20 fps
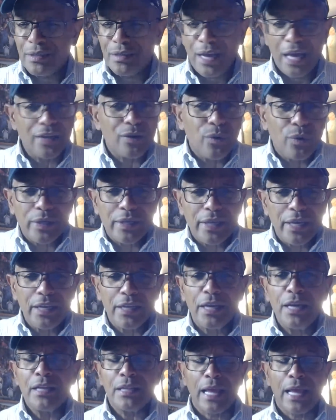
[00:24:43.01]
I don't get
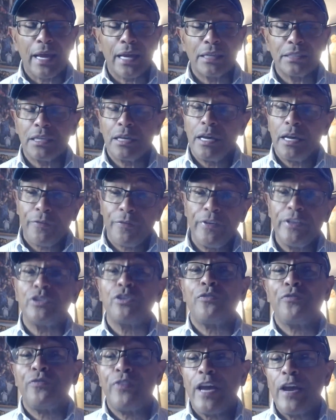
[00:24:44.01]
it. Like I said, if he's
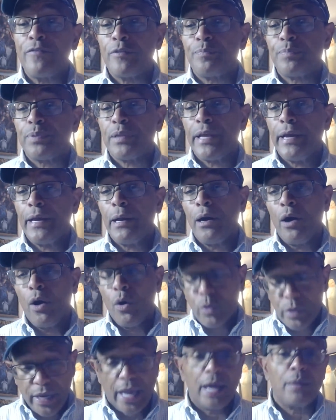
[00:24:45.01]
your favorite player,
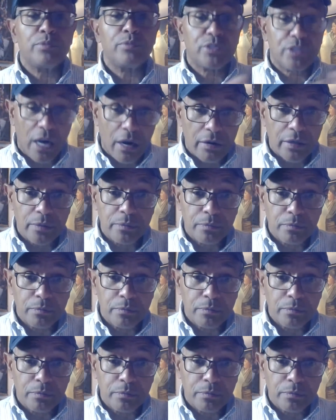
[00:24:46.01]
okay, I'm sorry.